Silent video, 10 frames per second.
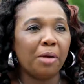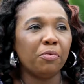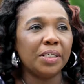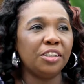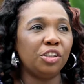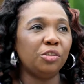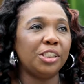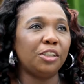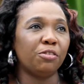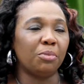I bring
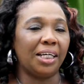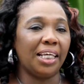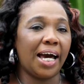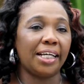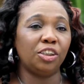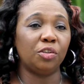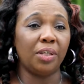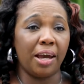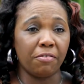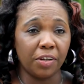students from Lely High School
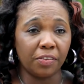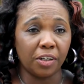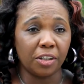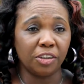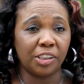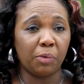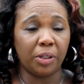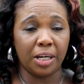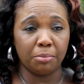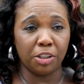every Thursday. We
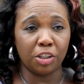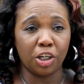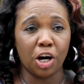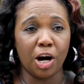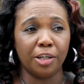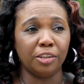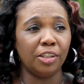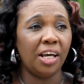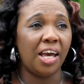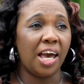come to the
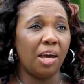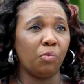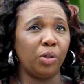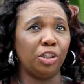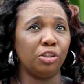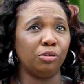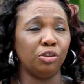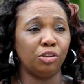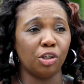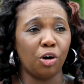garden and we do
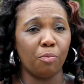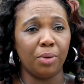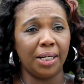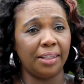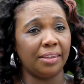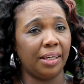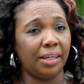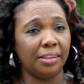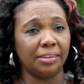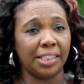so many
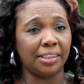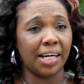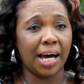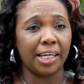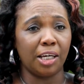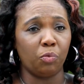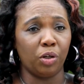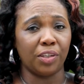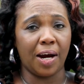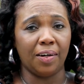things that tie in
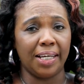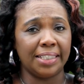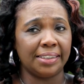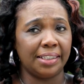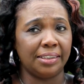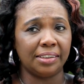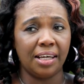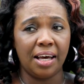with our lessons.